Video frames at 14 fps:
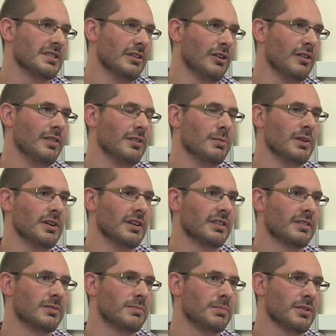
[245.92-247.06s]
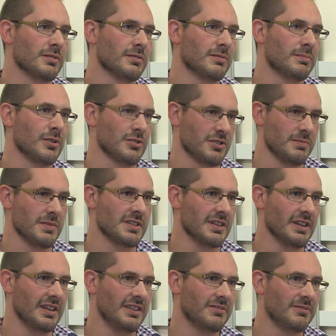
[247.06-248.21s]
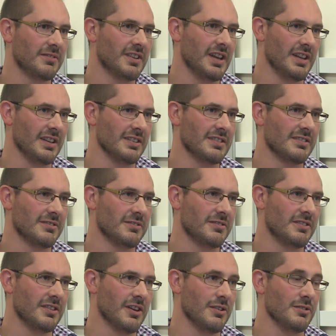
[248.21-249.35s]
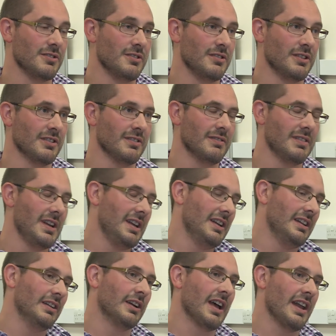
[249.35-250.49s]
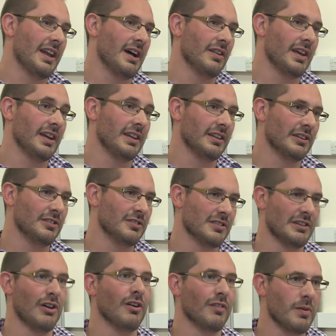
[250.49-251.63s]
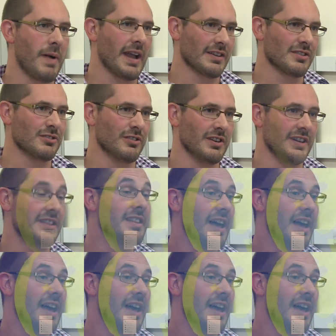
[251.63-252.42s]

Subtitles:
a lot of his works posthumously, and those you can look at now, and that includes a lot of the backstory. And in